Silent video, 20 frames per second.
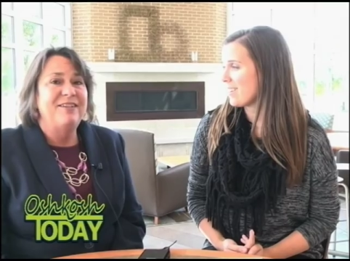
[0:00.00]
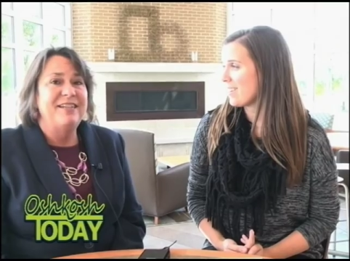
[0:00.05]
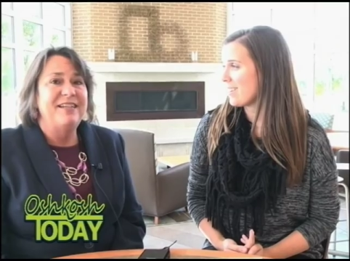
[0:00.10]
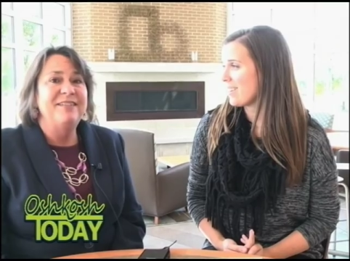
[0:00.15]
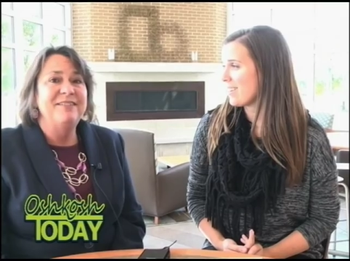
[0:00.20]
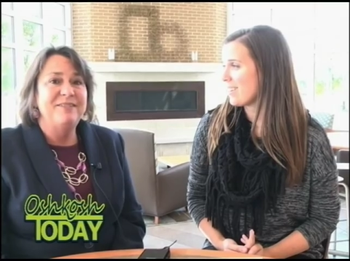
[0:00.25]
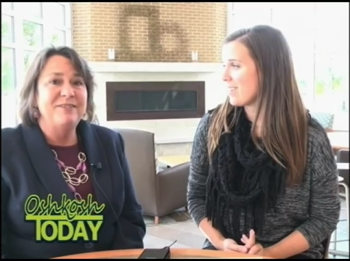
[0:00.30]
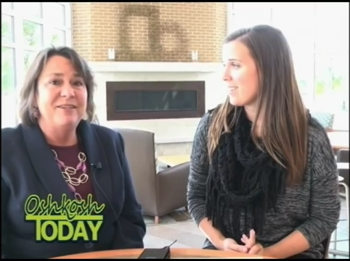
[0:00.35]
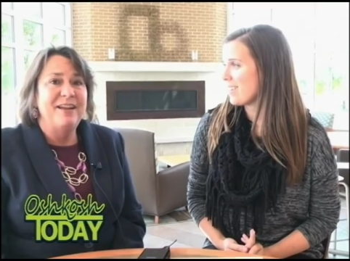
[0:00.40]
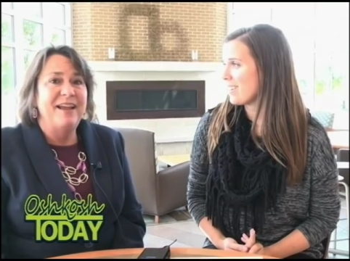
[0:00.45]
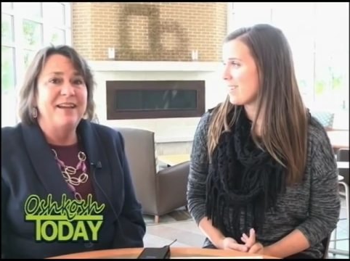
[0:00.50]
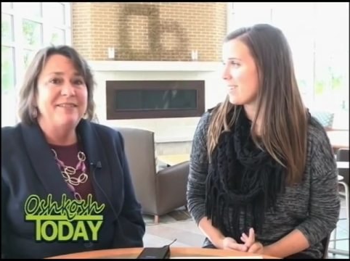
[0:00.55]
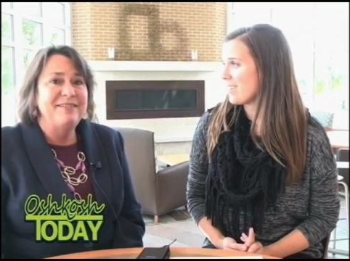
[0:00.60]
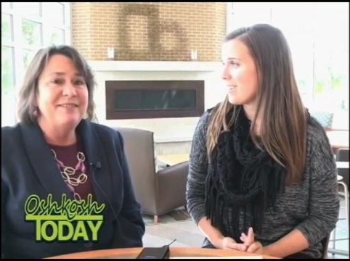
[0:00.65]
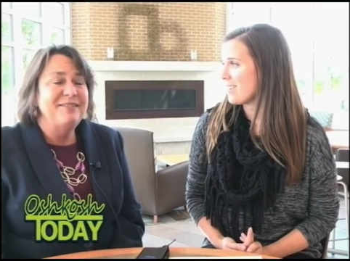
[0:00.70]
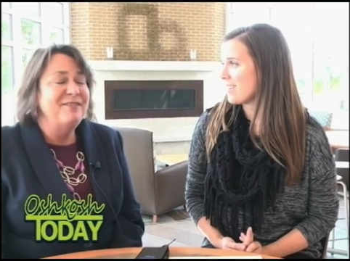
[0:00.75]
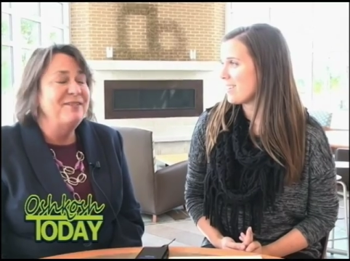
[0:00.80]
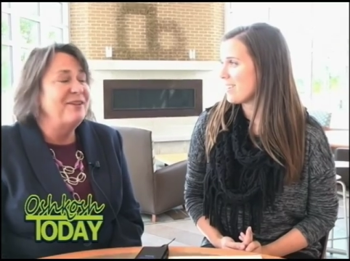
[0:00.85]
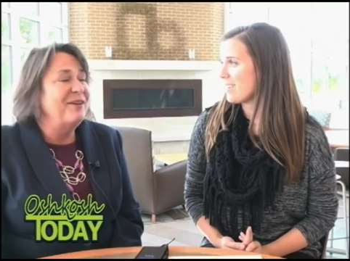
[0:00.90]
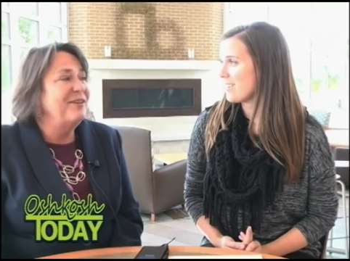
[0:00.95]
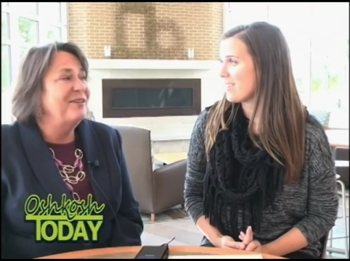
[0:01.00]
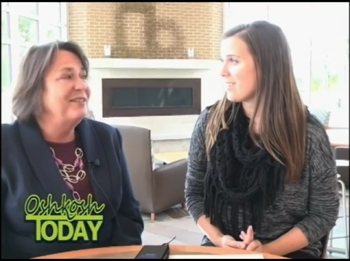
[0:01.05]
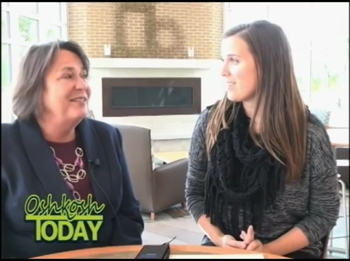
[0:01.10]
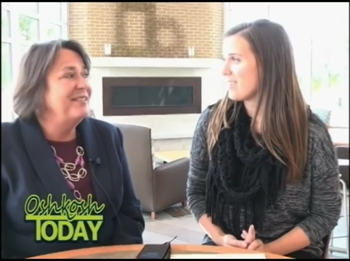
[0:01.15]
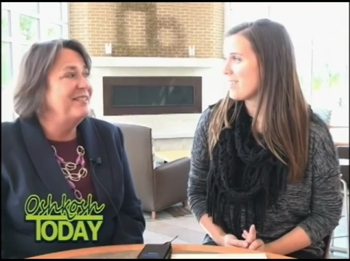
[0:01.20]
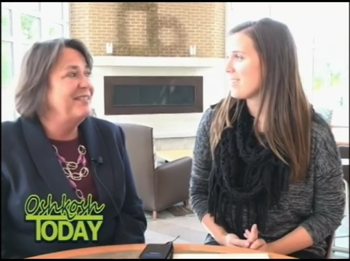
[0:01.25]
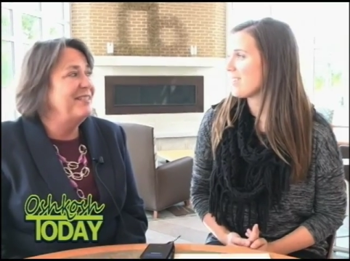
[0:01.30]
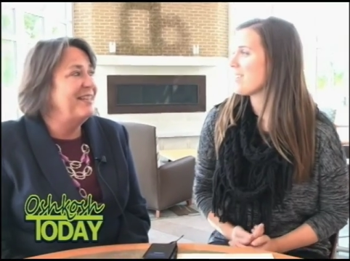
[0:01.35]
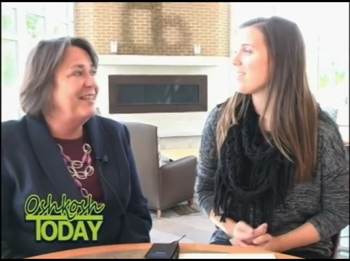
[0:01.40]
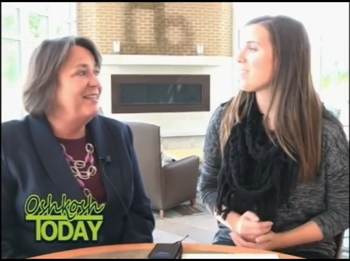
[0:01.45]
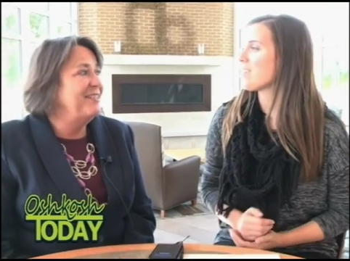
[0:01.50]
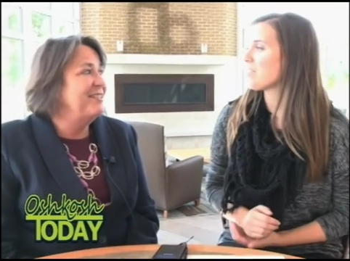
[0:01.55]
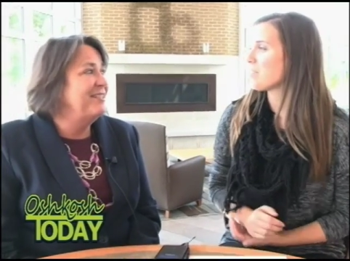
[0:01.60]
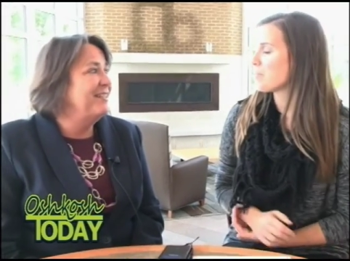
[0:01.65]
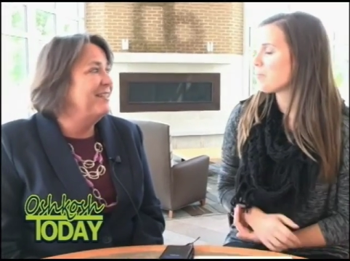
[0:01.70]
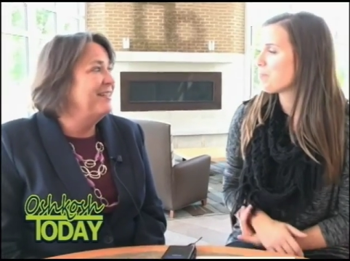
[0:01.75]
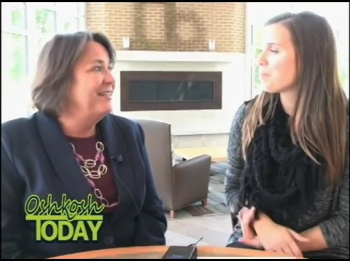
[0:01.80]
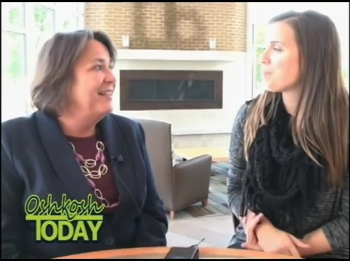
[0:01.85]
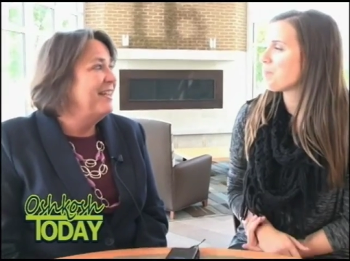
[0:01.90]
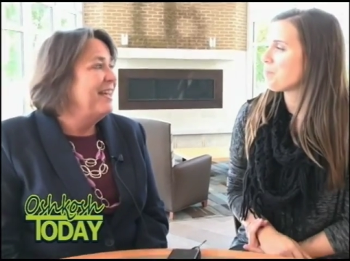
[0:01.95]
Speaker 1: an international
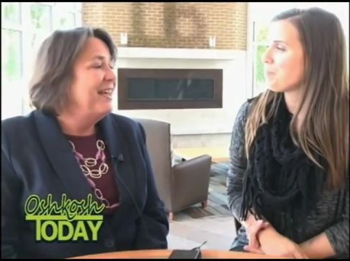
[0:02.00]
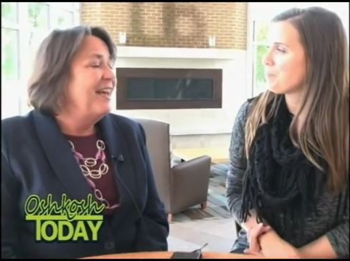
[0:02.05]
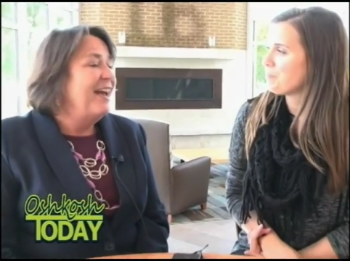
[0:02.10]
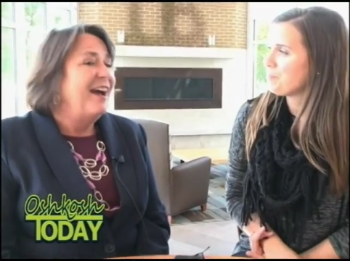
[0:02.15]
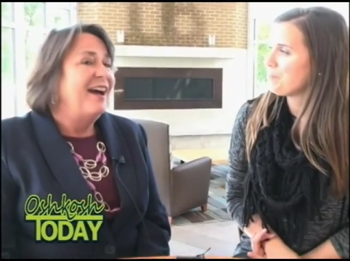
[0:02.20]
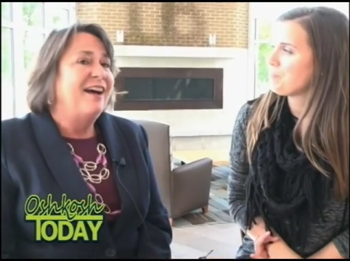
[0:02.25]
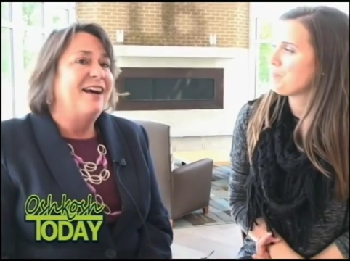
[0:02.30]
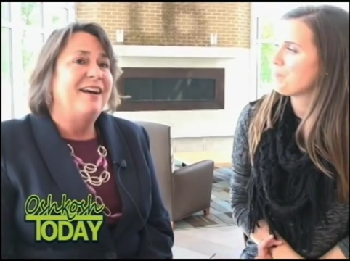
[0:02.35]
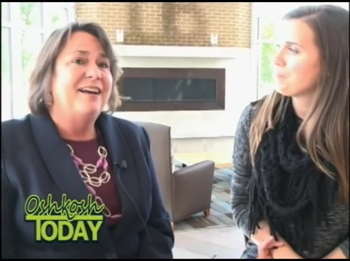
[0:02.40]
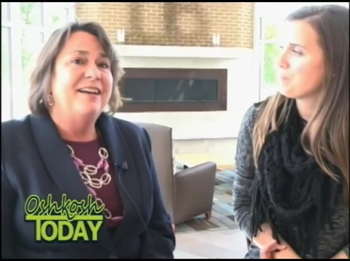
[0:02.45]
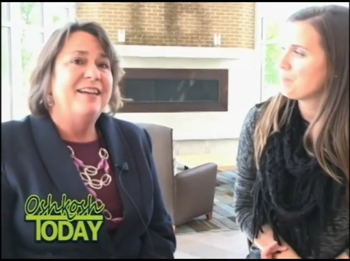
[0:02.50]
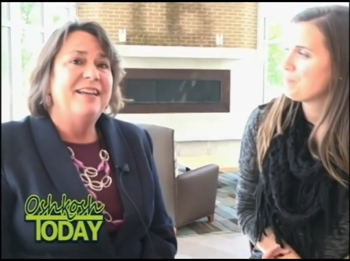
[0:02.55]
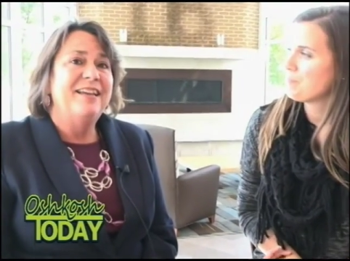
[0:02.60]
organization uh,